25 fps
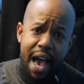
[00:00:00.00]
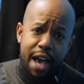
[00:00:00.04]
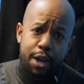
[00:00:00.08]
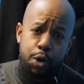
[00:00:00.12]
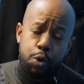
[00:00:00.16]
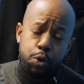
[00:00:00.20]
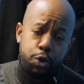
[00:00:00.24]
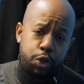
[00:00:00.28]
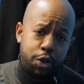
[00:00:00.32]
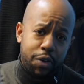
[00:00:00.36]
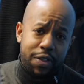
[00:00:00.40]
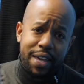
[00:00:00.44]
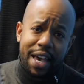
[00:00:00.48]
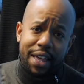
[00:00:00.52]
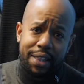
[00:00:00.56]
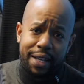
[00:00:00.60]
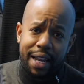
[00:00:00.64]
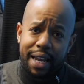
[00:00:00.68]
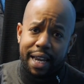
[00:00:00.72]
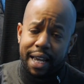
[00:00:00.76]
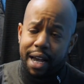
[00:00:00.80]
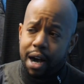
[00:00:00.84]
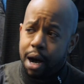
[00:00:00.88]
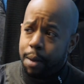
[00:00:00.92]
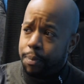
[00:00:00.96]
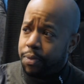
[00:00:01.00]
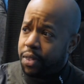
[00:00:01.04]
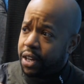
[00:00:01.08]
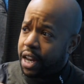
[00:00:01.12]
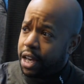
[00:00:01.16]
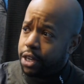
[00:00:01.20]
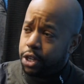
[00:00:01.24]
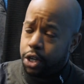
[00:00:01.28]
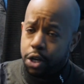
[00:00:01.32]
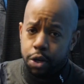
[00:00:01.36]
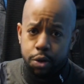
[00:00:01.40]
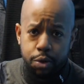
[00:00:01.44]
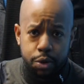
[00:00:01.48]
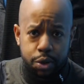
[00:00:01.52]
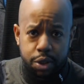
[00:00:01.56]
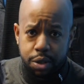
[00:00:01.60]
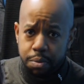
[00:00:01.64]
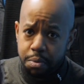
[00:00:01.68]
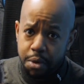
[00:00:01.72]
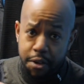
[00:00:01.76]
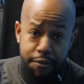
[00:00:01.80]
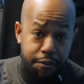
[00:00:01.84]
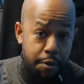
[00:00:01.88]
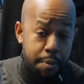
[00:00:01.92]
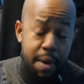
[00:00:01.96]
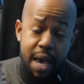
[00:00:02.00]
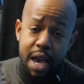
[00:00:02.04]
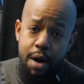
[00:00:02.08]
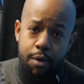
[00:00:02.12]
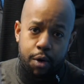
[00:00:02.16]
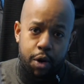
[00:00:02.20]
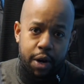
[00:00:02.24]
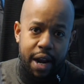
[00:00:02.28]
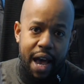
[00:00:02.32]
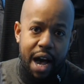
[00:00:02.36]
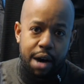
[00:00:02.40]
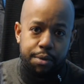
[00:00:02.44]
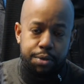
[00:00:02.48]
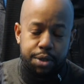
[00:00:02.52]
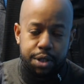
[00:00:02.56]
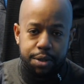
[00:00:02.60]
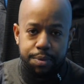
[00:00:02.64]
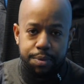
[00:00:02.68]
and also the athletic cup that I use from here on out.